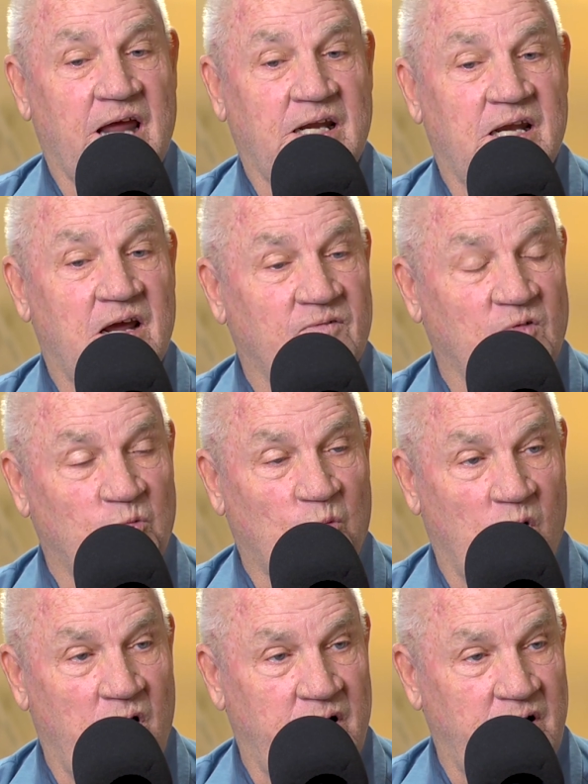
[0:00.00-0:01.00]
I never
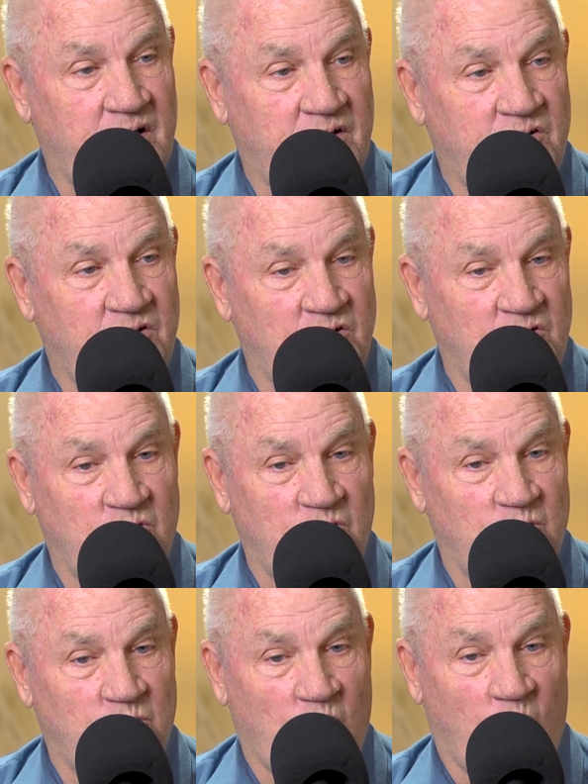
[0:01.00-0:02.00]
wanted
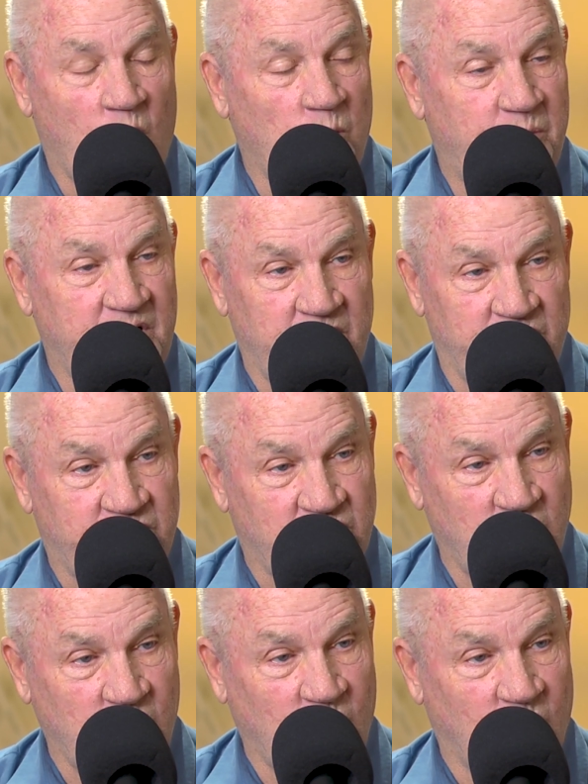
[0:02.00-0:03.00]
to open a
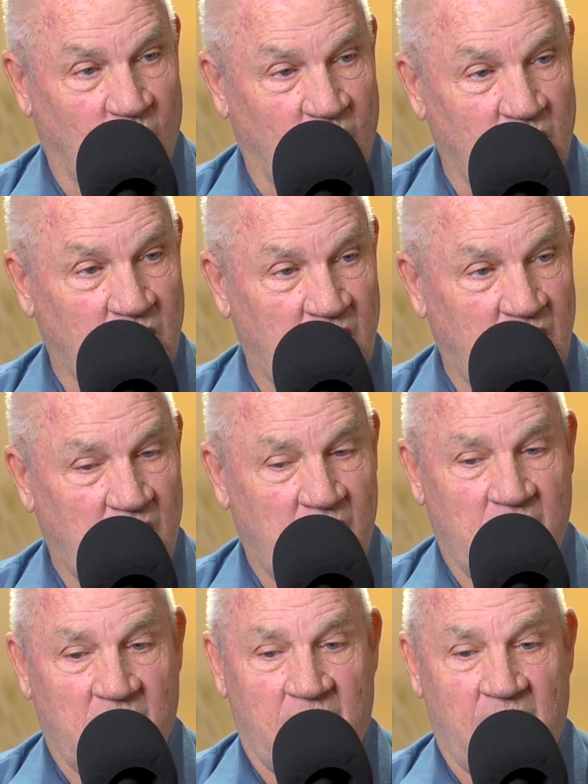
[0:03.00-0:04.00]
school.
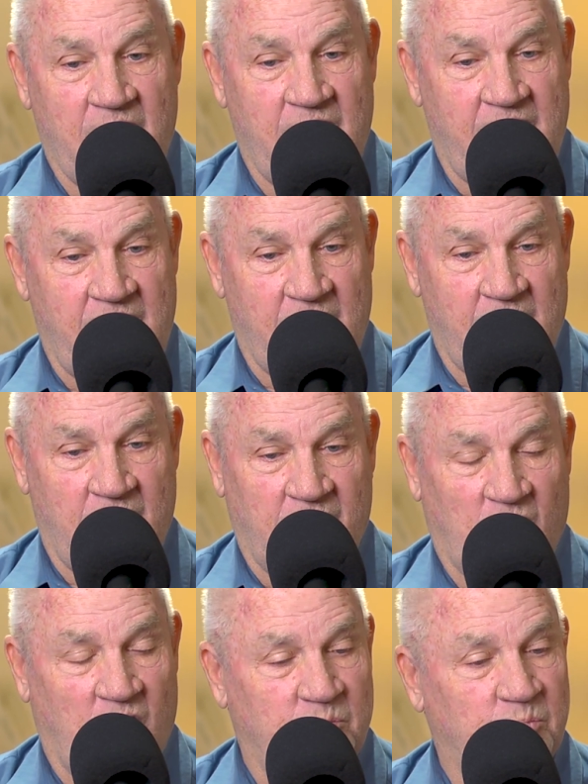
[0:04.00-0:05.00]

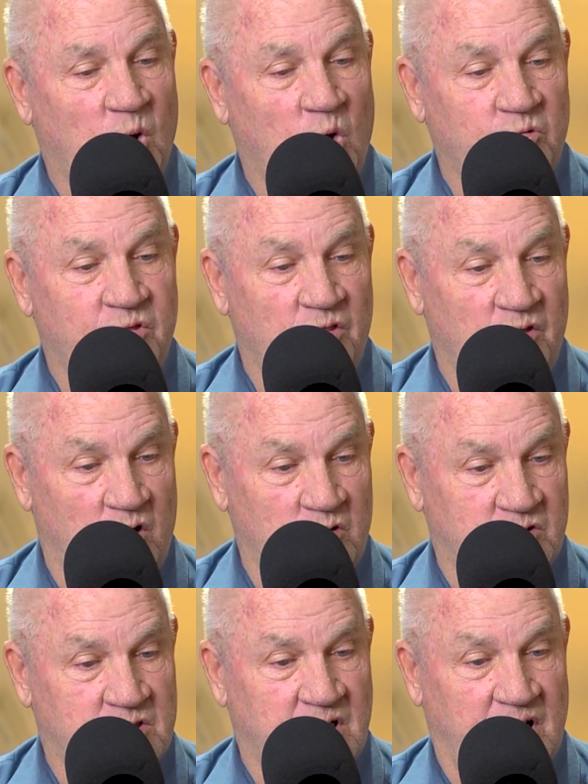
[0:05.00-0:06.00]
And on both of
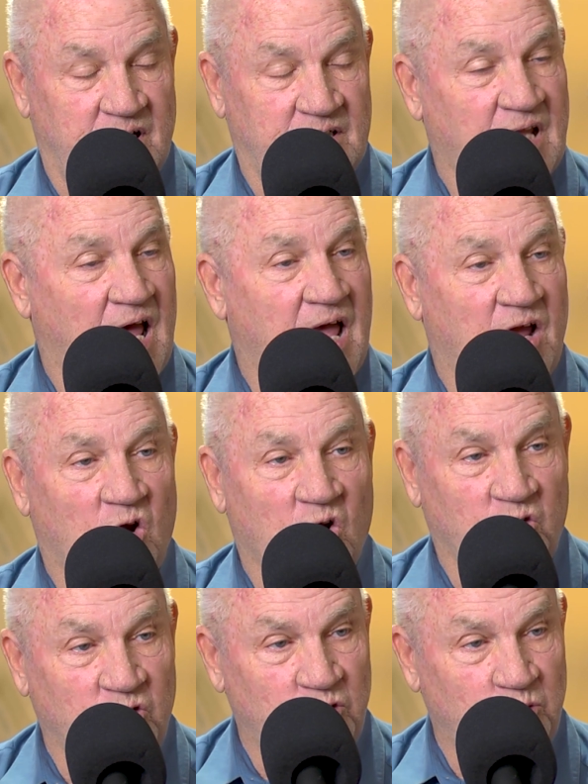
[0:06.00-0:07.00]
those things, I
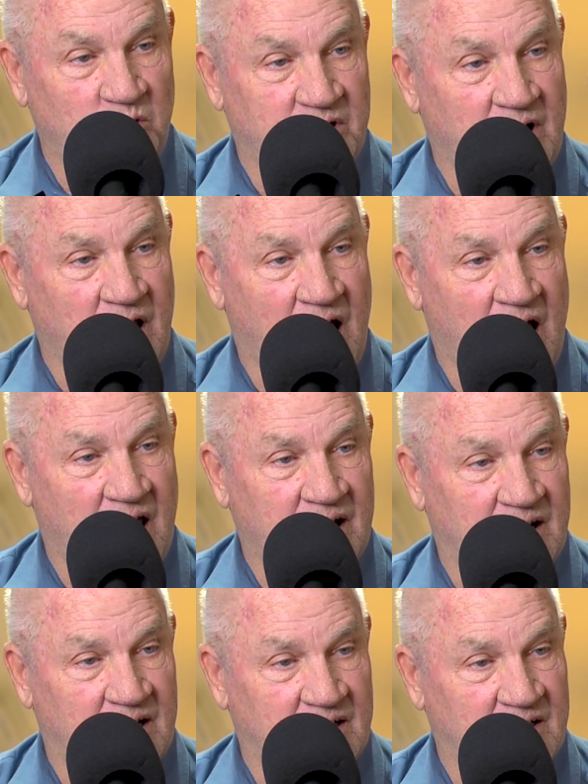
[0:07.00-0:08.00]
argued with God
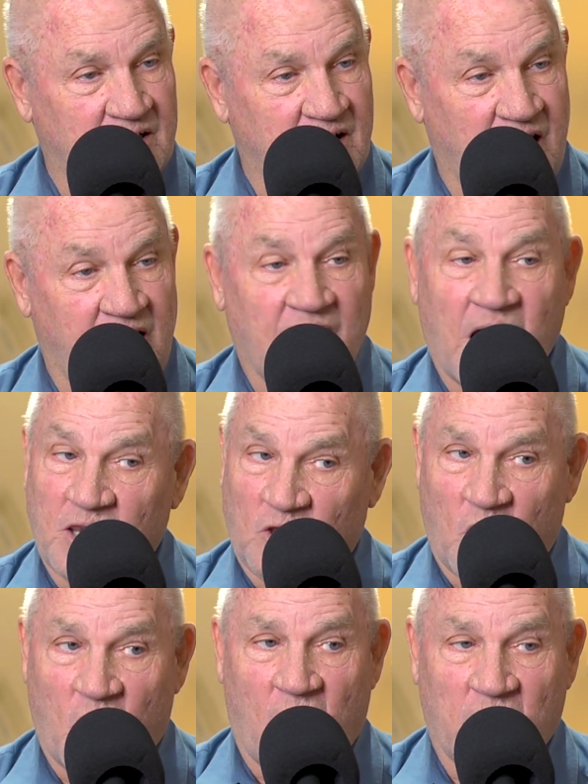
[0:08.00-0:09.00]
and, and I
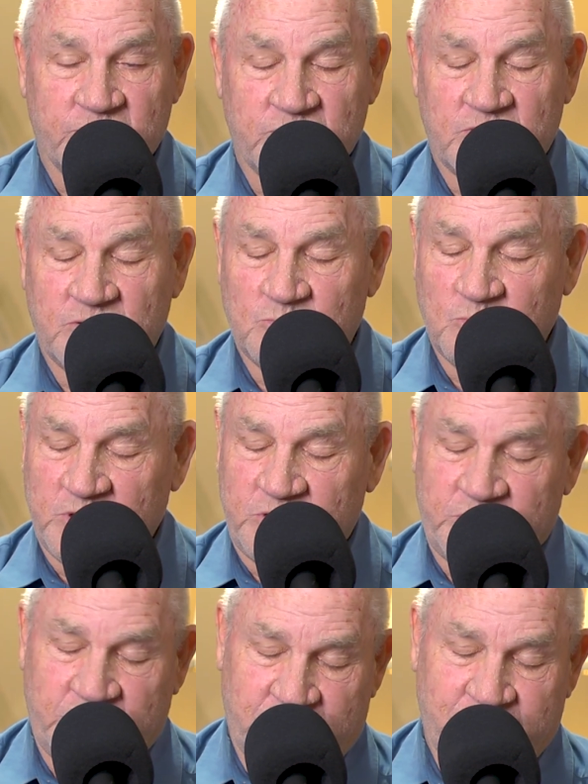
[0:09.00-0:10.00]
lost,
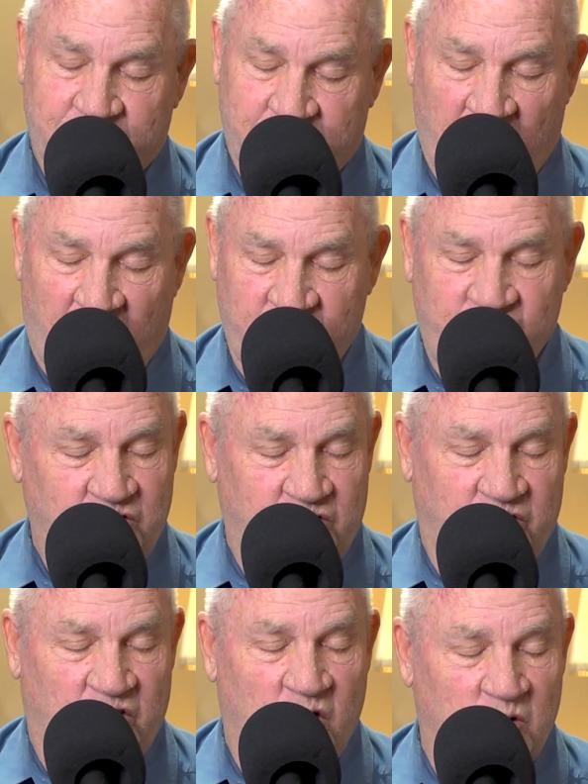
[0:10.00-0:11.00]
which I should
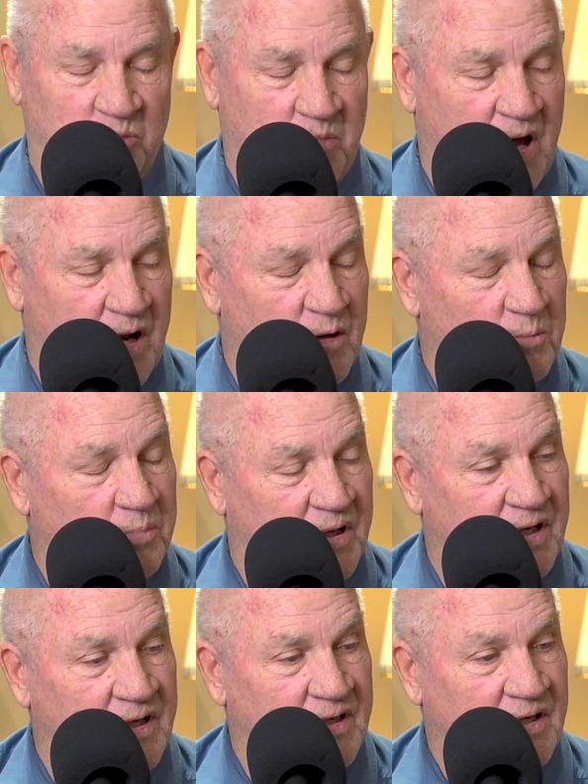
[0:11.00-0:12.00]
have known better.
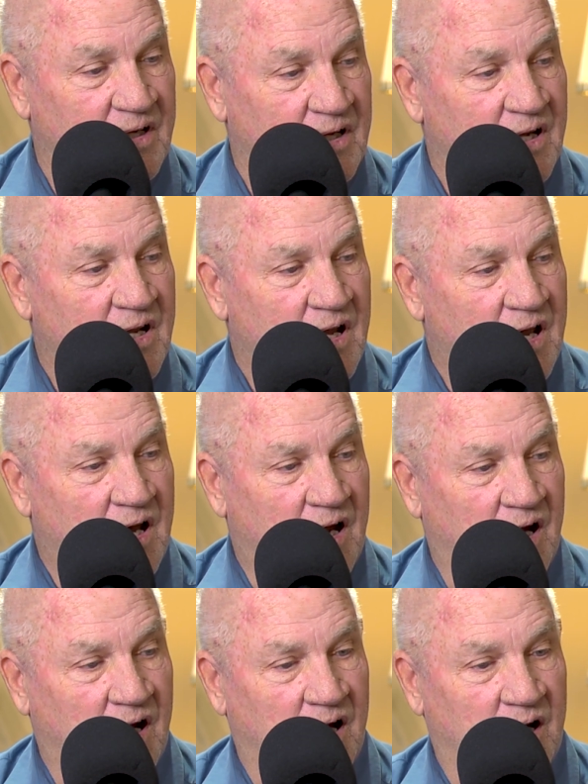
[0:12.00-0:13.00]
But
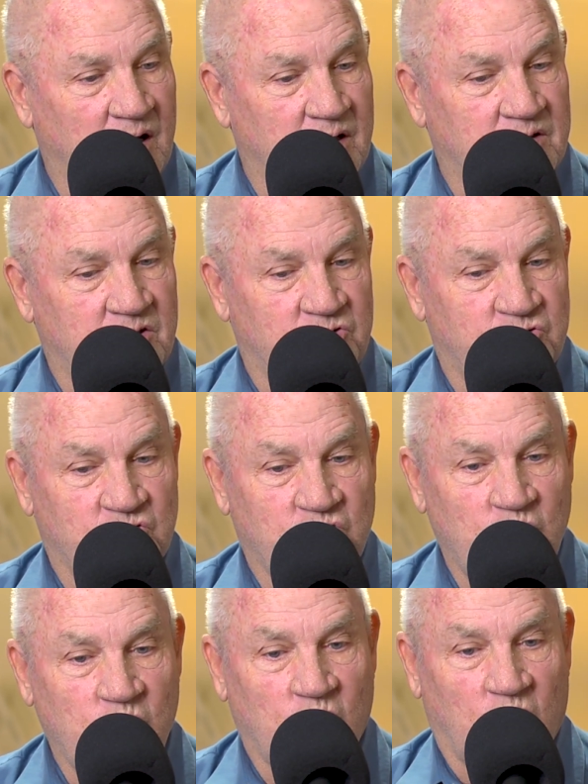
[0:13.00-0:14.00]
uh, the
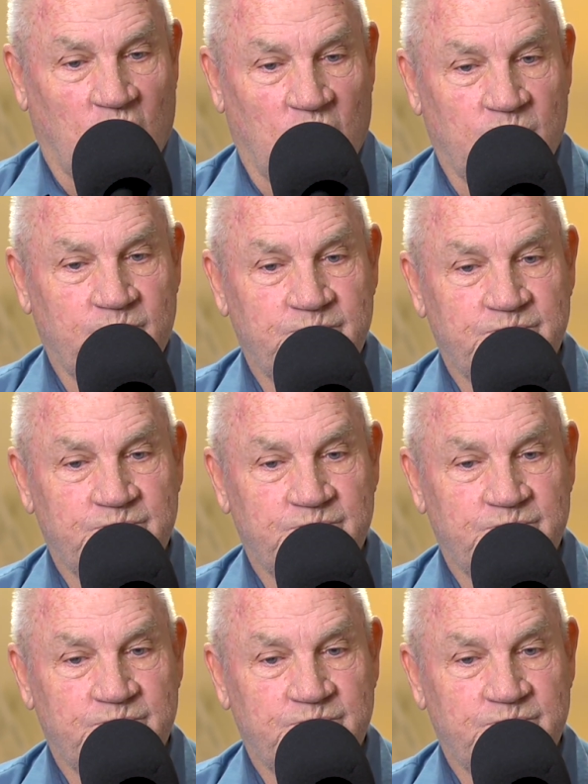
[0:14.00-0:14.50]
school,